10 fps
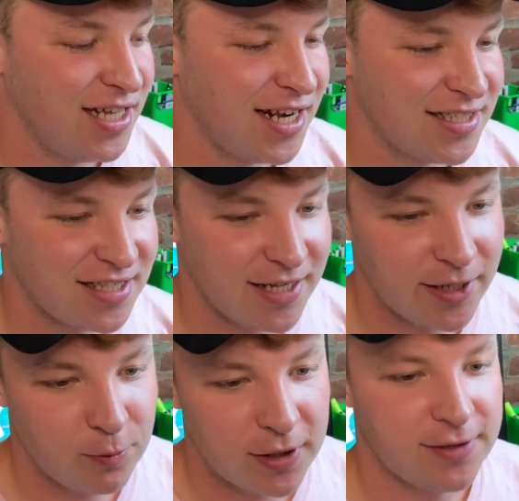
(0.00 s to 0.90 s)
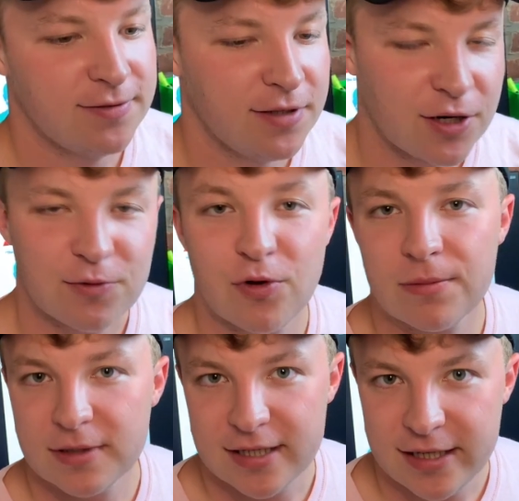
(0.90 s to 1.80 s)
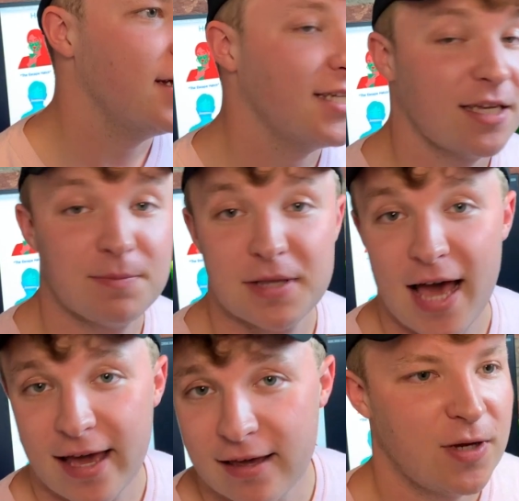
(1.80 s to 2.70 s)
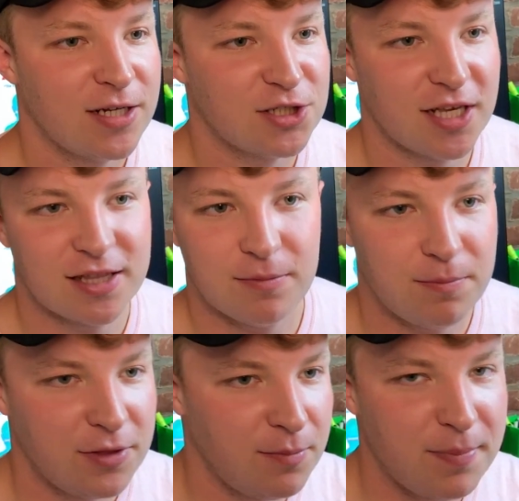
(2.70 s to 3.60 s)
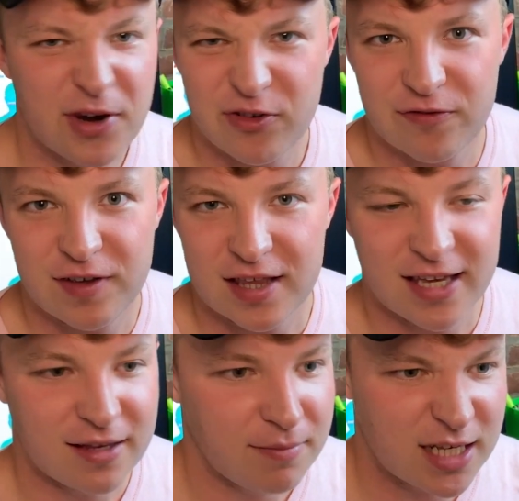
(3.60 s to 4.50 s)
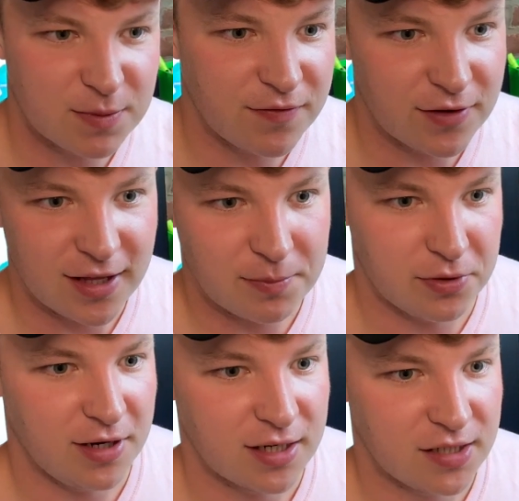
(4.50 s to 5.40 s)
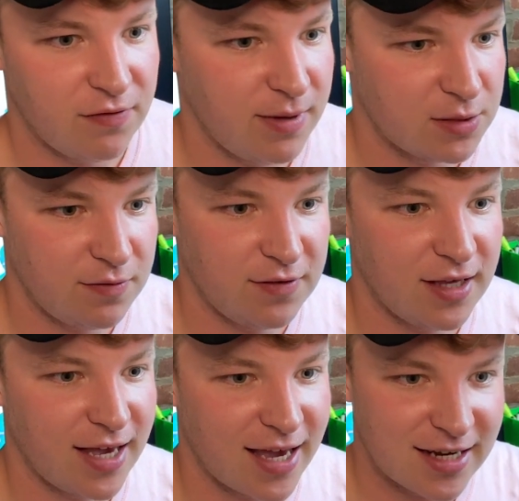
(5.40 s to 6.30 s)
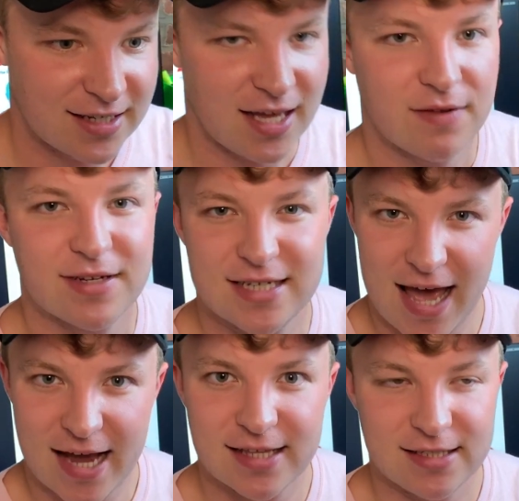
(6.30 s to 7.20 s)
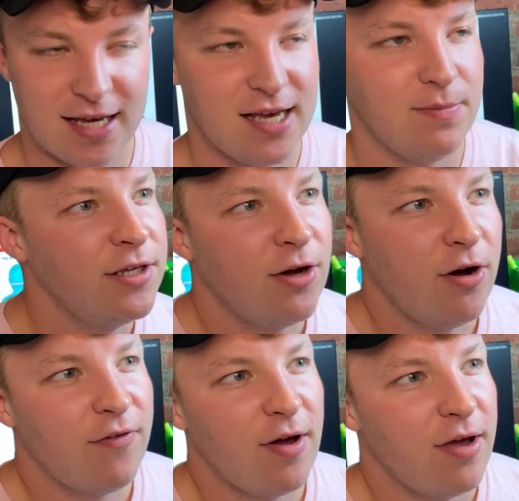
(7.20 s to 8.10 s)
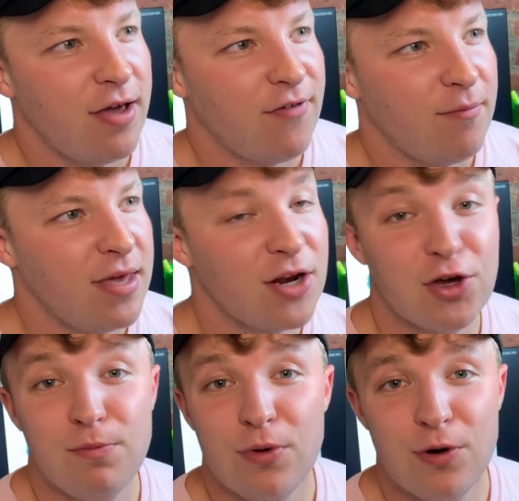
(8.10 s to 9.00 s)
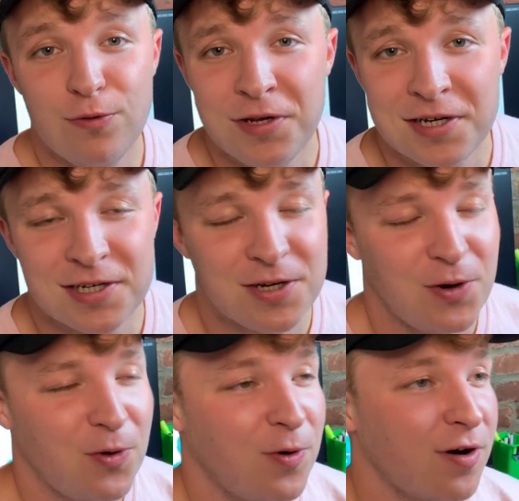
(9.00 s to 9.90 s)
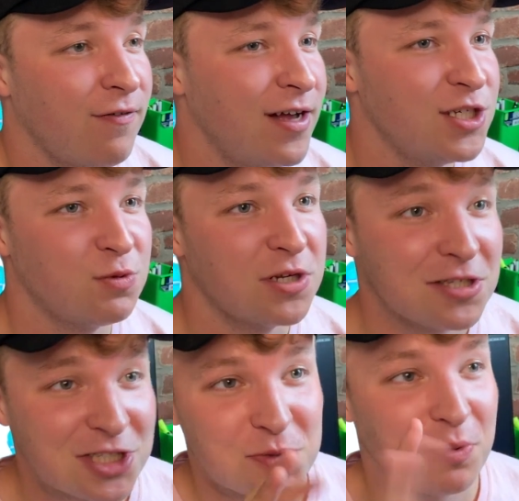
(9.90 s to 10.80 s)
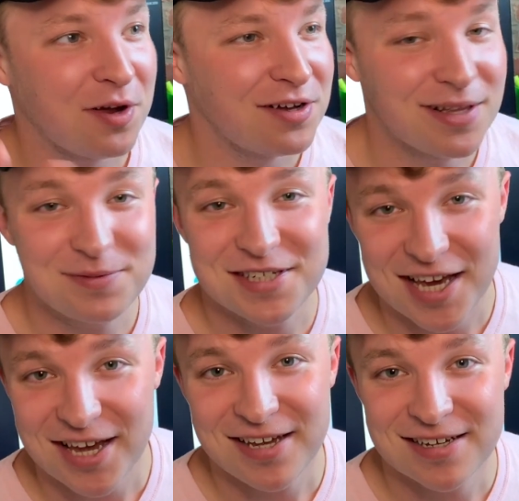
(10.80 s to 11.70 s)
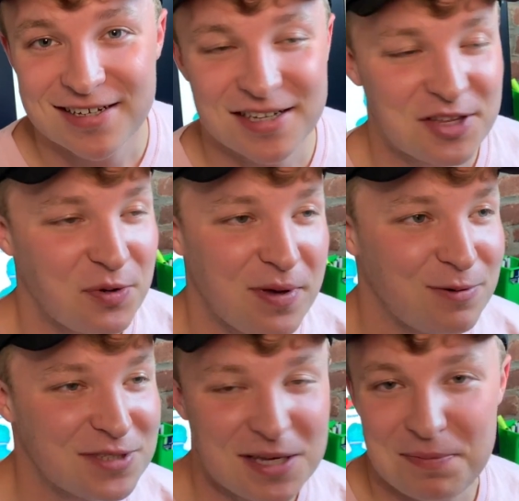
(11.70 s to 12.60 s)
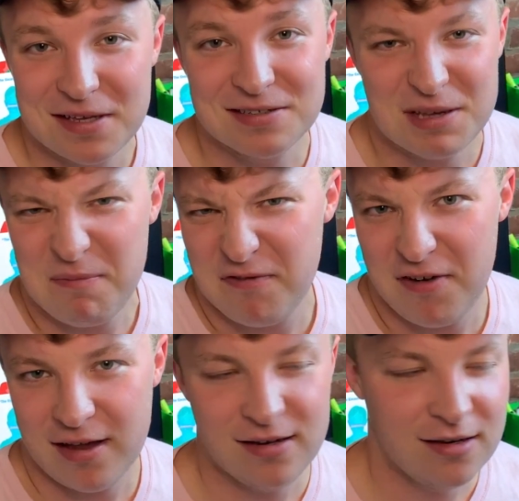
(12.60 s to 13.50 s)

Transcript: And I said, well, you know, normally I take it black. I just like the bitter feeling. It makes me feel like productive. It makes me feel like I can kind of attack the day. You know, if I'm in a good mood, or if I just want to sprinkle up the day a little bit with something fun,